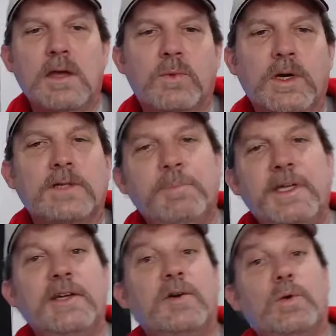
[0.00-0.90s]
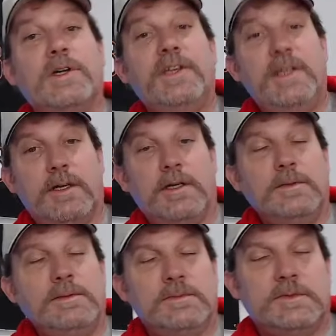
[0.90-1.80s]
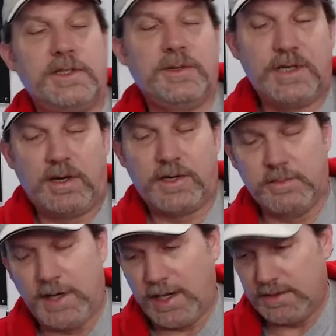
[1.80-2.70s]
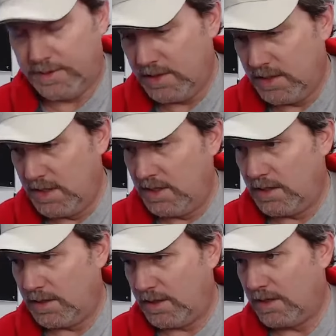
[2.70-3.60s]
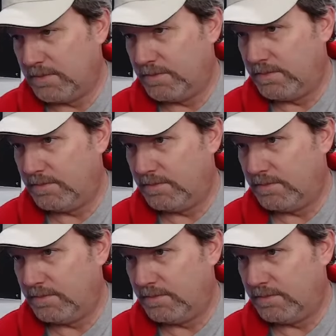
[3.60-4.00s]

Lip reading: Well, depending on what year that you're talking about, and